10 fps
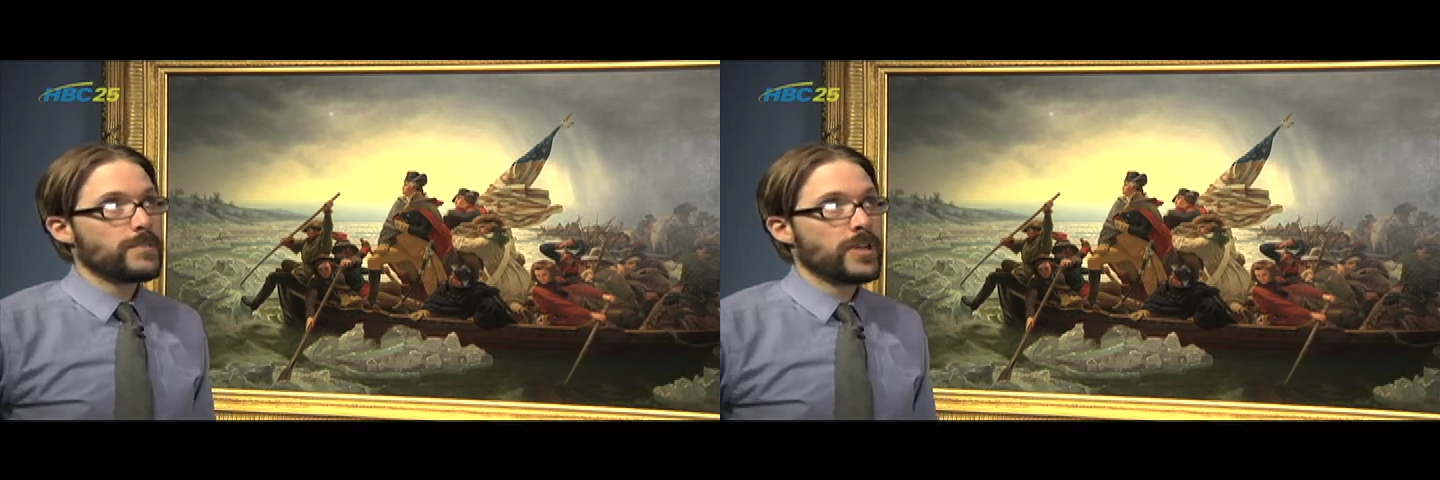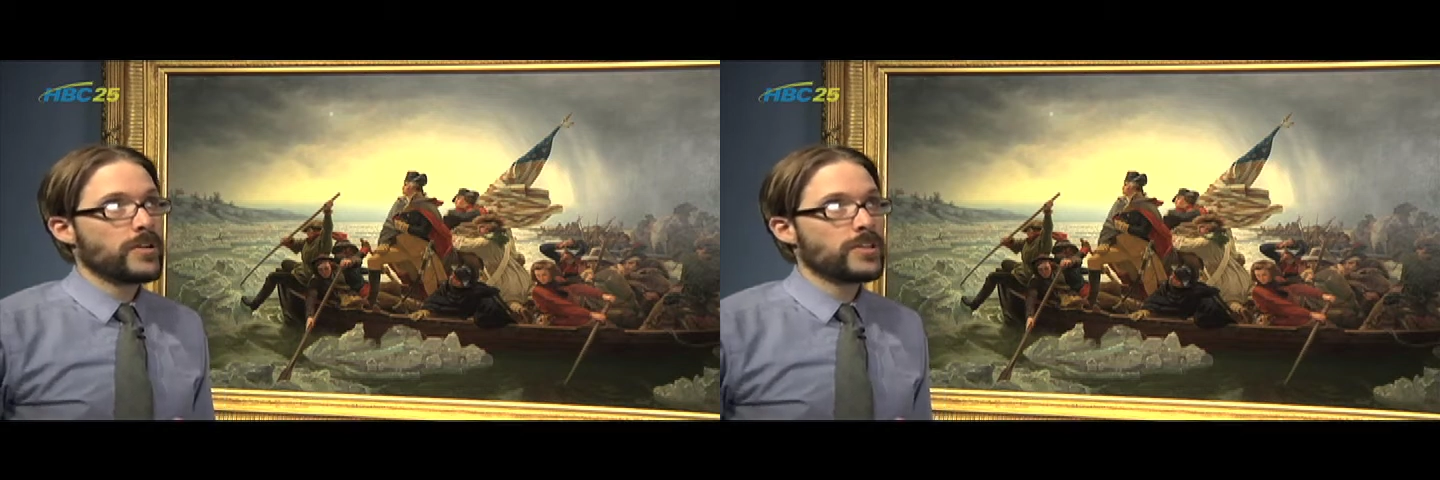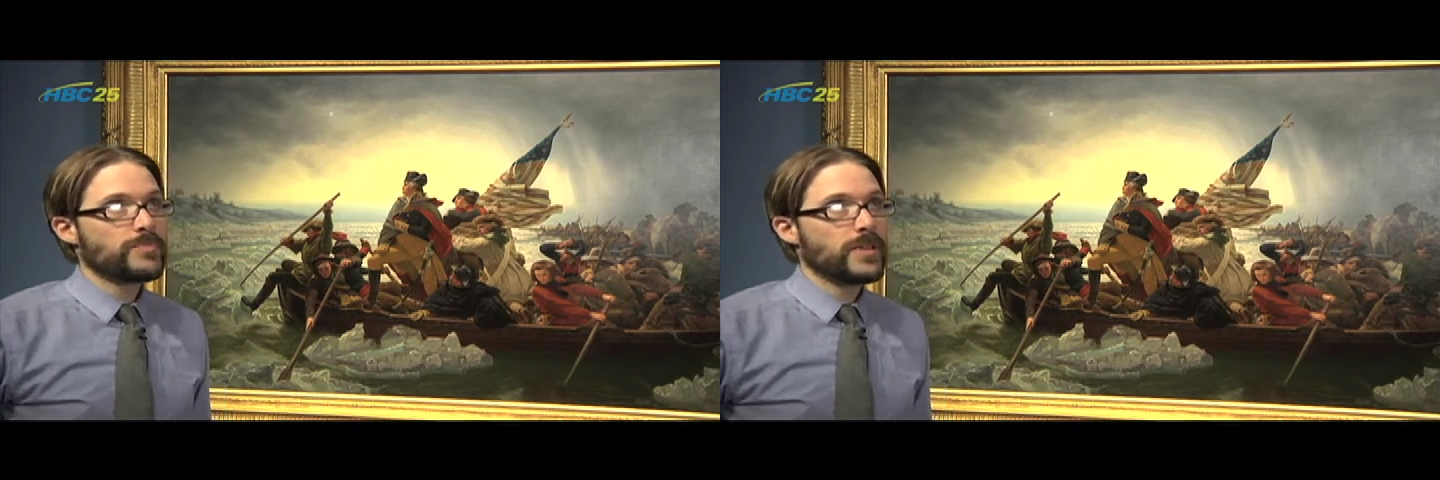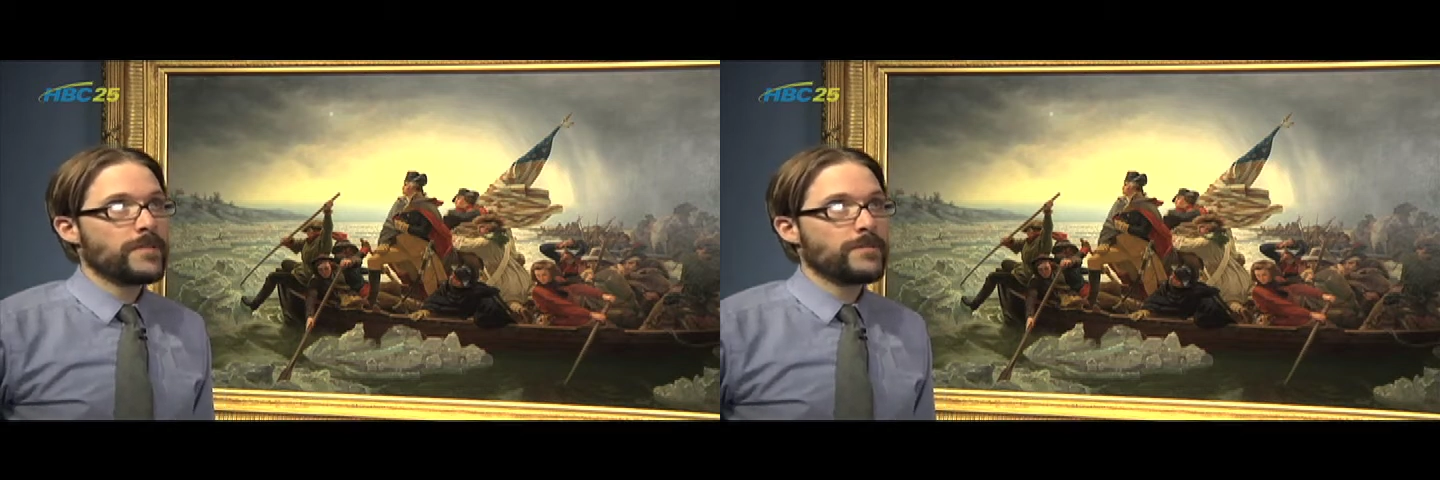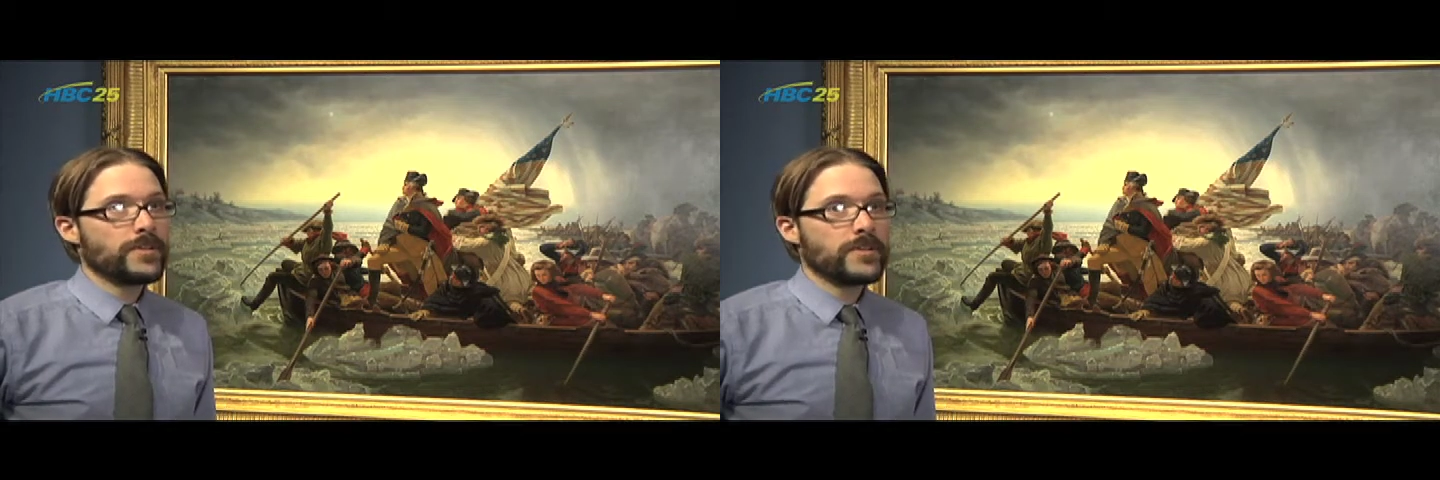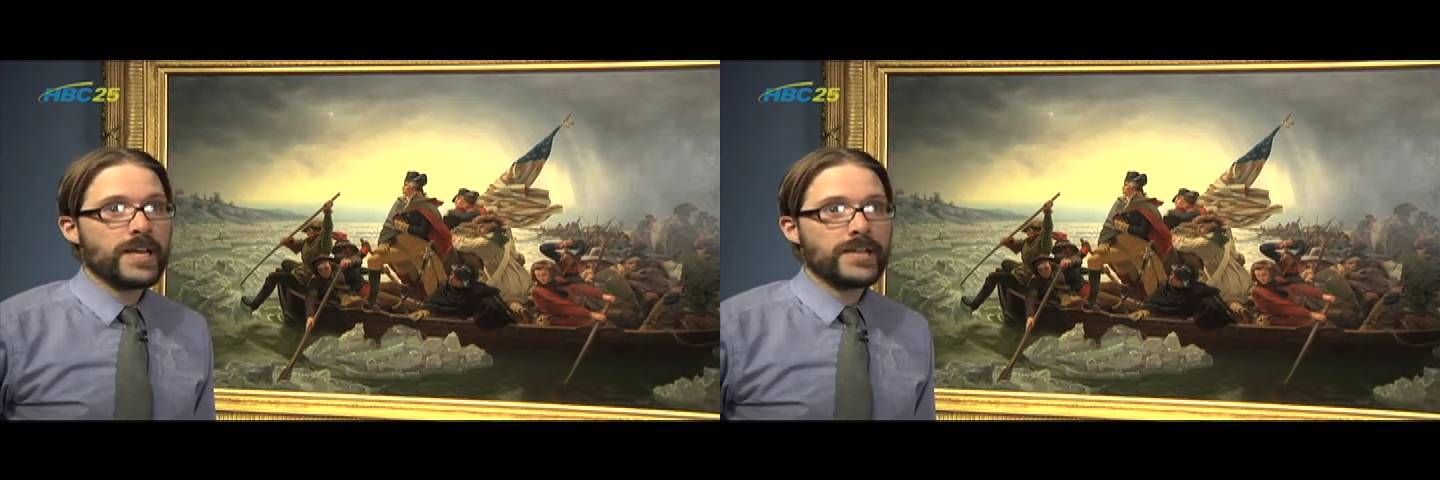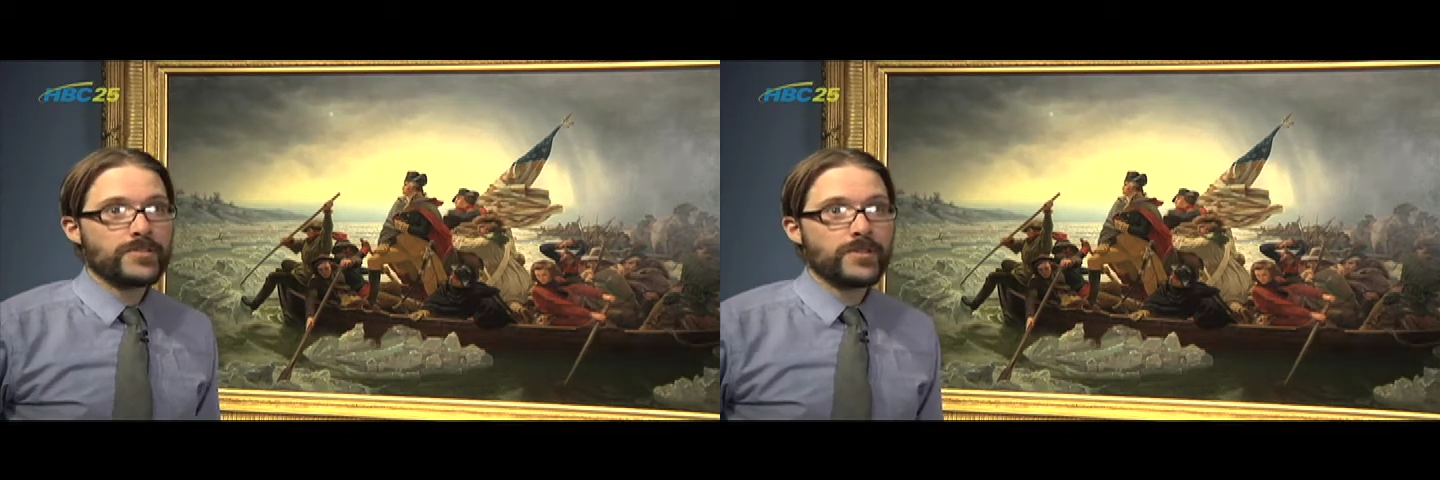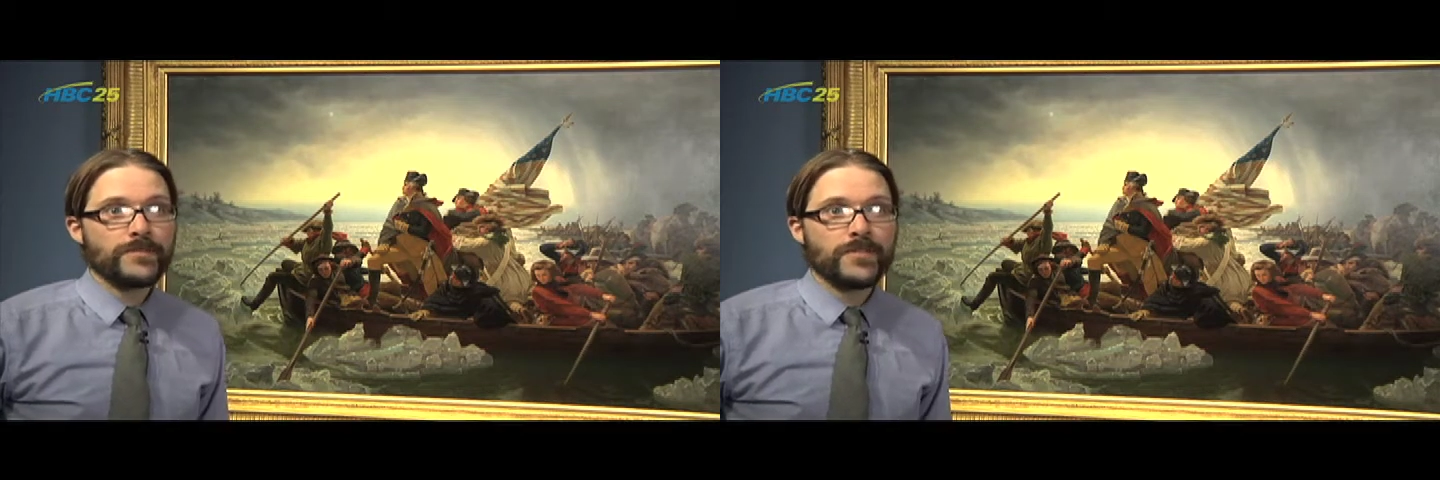been on display for the last
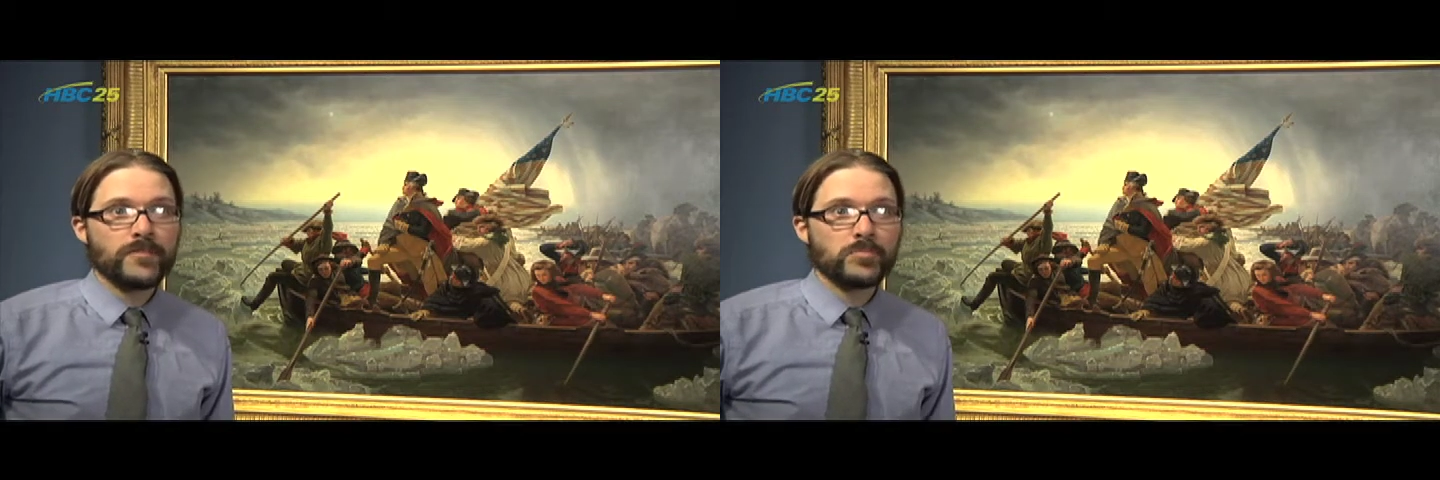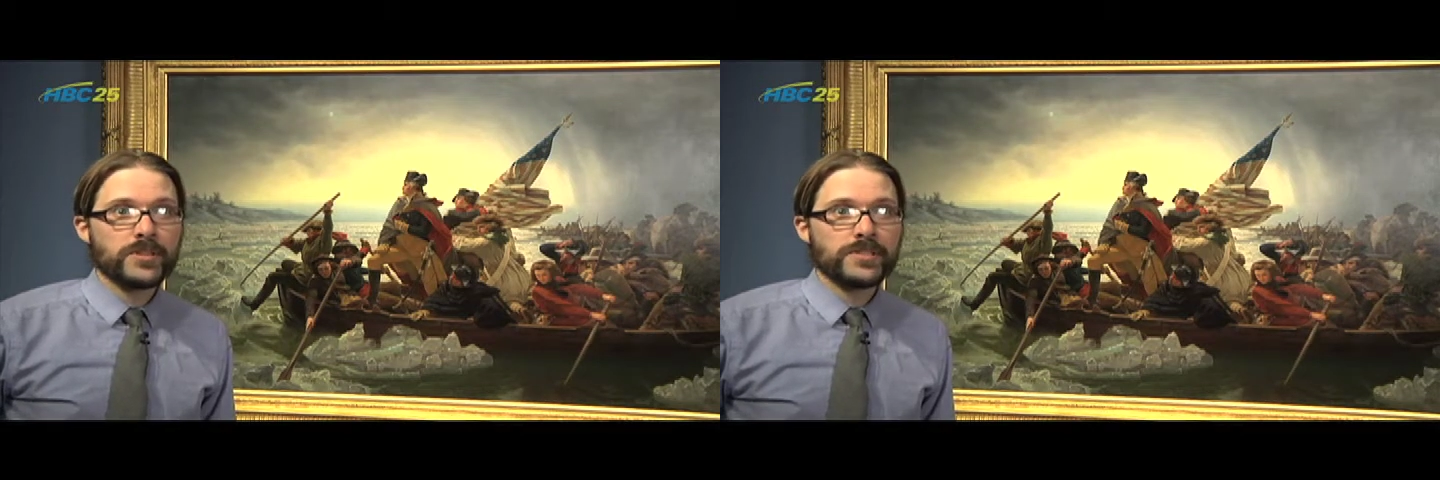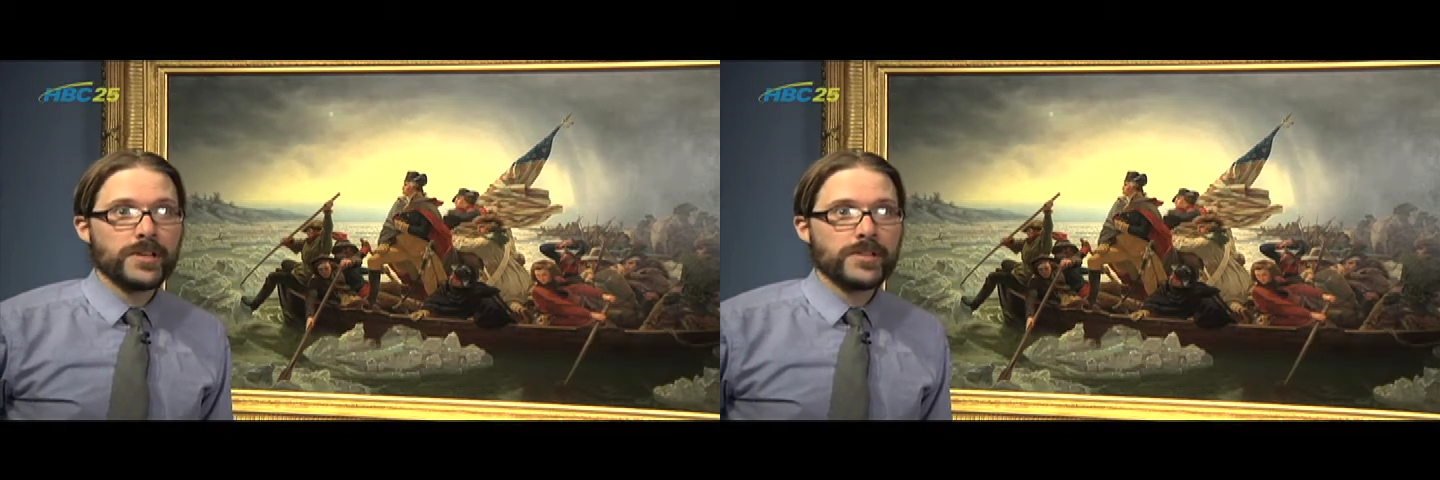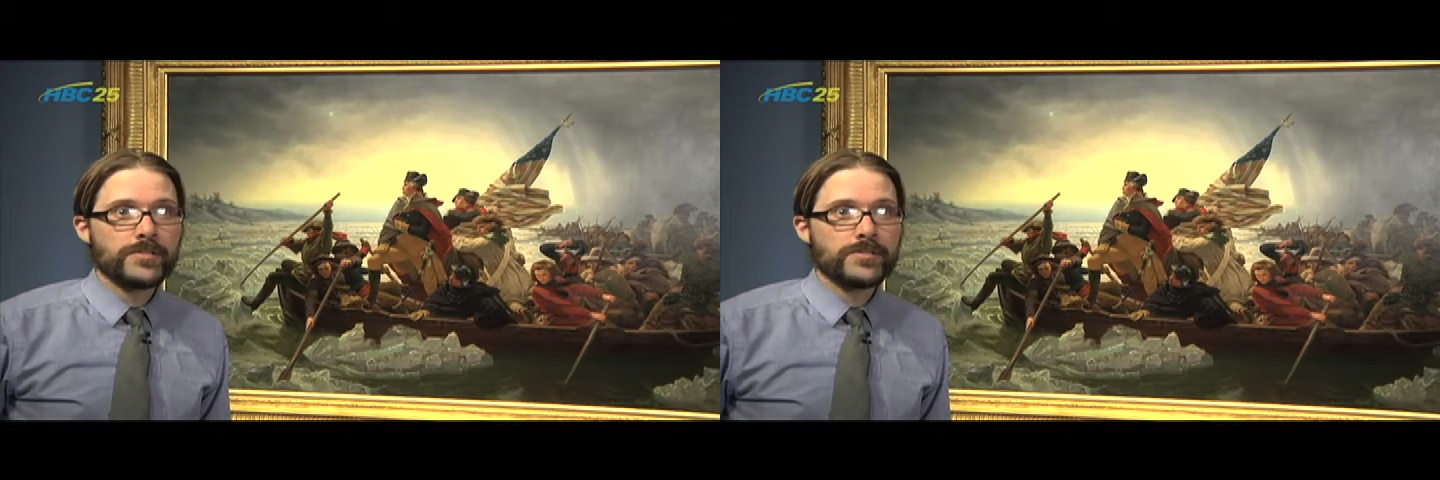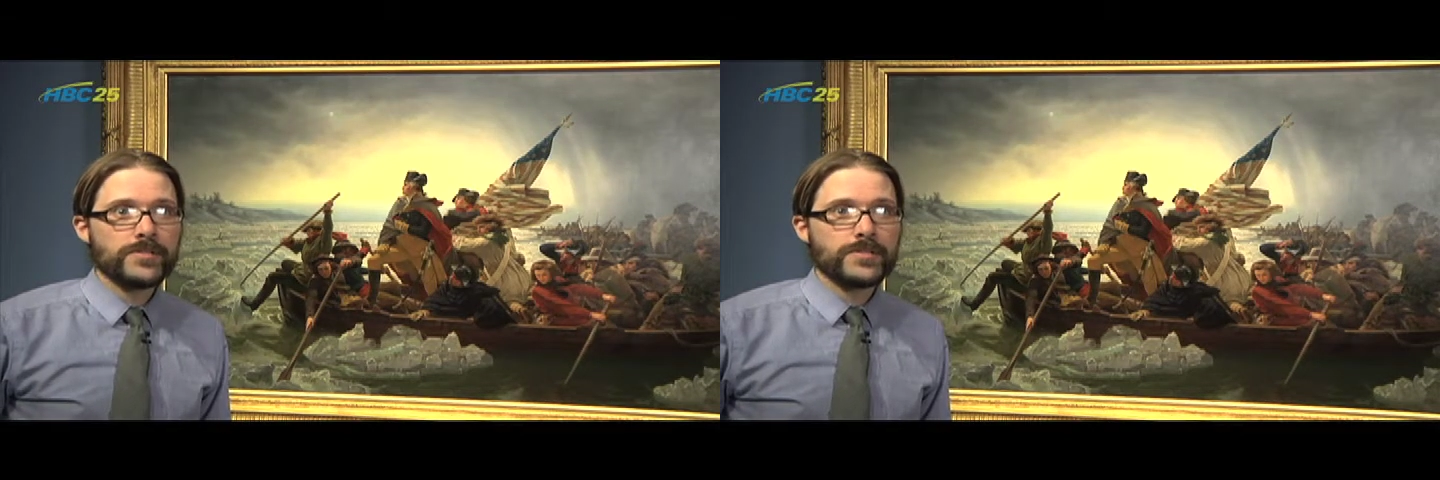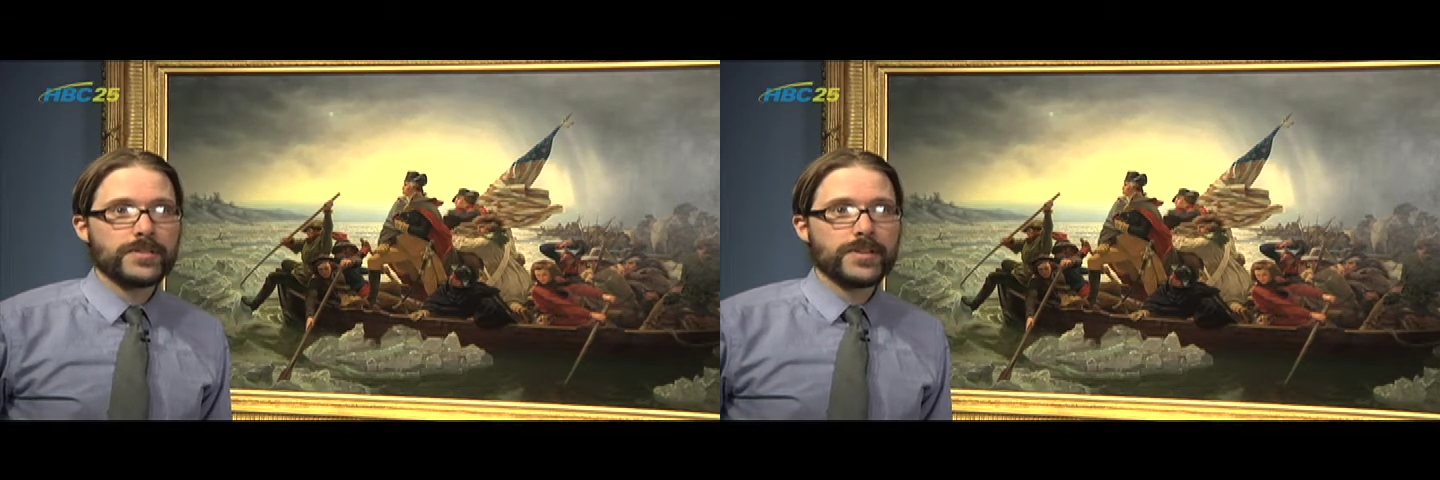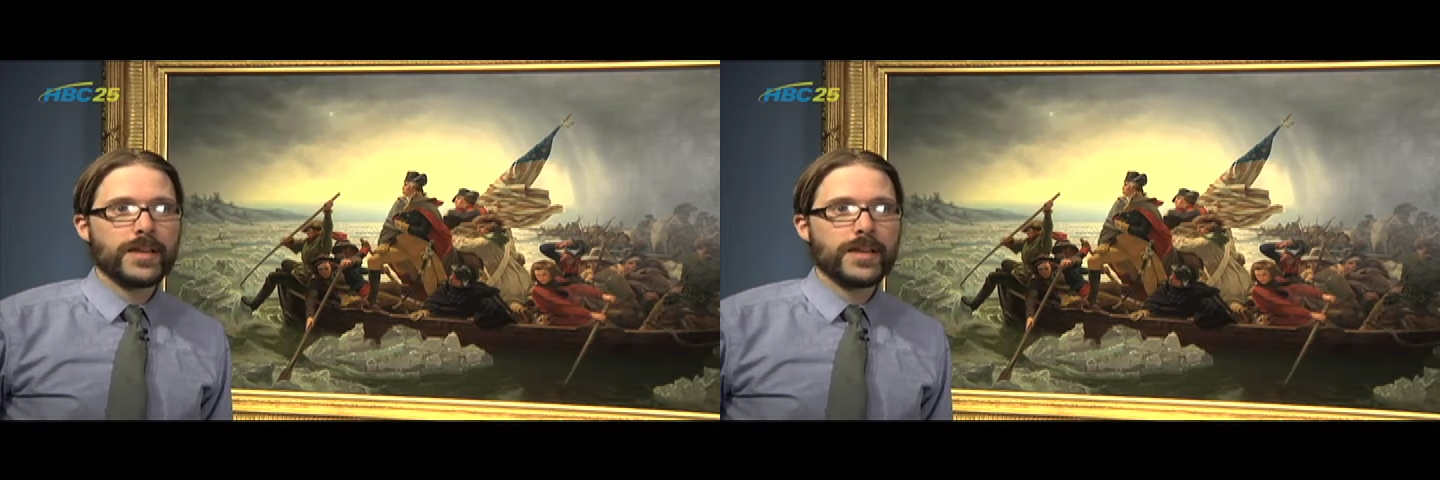35 plus years.